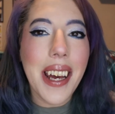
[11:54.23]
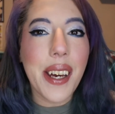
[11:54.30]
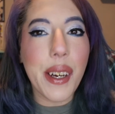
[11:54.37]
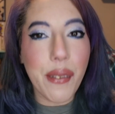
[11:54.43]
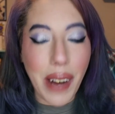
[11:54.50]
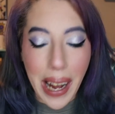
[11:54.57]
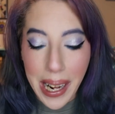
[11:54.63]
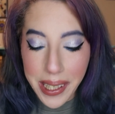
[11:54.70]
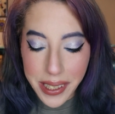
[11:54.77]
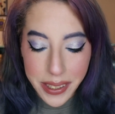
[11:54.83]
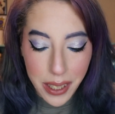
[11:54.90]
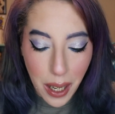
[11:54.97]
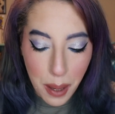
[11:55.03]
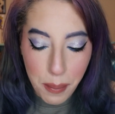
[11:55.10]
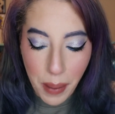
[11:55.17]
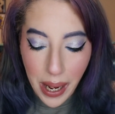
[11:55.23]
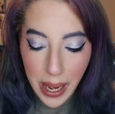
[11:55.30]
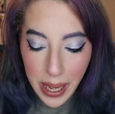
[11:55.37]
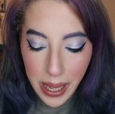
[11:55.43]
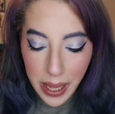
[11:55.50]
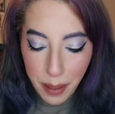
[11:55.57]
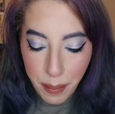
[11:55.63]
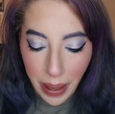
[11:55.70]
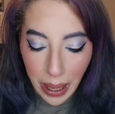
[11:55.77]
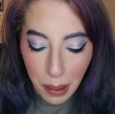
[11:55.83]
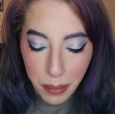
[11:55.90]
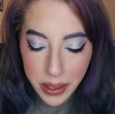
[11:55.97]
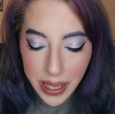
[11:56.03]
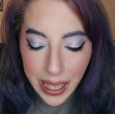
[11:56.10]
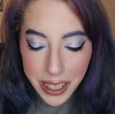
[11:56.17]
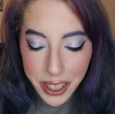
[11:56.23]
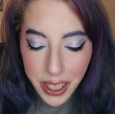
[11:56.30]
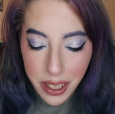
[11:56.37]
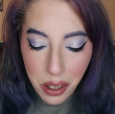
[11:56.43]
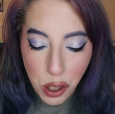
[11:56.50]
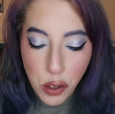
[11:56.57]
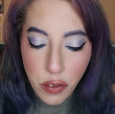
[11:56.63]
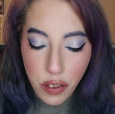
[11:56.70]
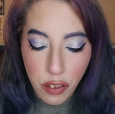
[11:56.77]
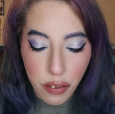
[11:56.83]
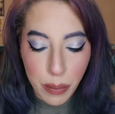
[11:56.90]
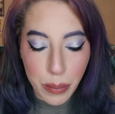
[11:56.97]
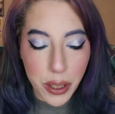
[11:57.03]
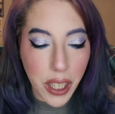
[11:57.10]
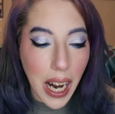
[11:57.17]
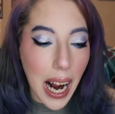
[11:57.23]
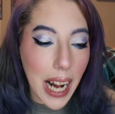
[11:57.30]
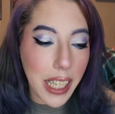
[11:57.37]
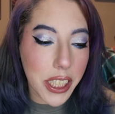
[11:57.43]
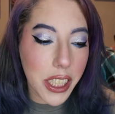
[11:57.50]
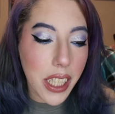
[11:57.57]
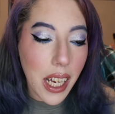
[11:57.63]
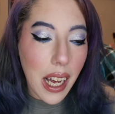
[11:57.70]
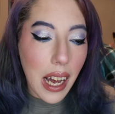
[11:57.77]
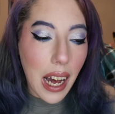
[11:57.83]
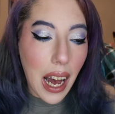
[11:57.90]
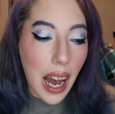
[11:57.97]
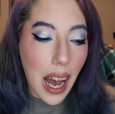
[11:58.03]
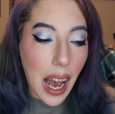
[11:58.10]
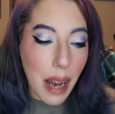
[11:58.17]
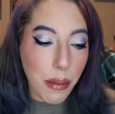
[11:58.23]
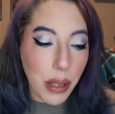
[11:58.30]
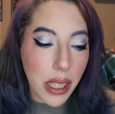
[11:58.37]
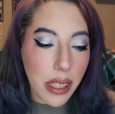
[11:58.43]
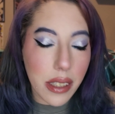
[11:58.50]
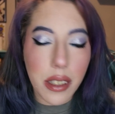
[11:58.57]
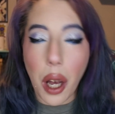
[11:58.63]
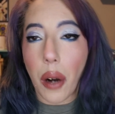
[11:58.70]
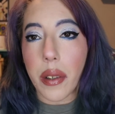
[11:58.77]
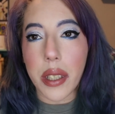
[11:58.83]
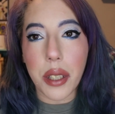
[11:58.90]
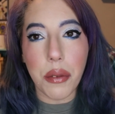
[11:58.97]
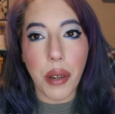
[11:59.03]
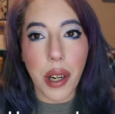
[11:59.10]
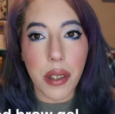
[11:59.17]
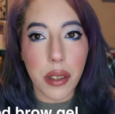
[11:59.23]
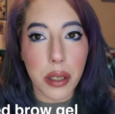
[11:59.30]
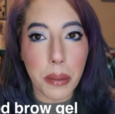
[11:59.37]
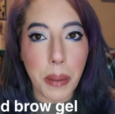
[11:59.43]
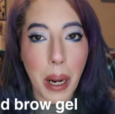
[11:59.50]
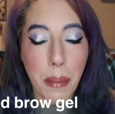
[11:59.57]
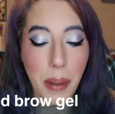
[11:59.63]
if I had to start my makeup collection over from scratch, I would go into one of those brow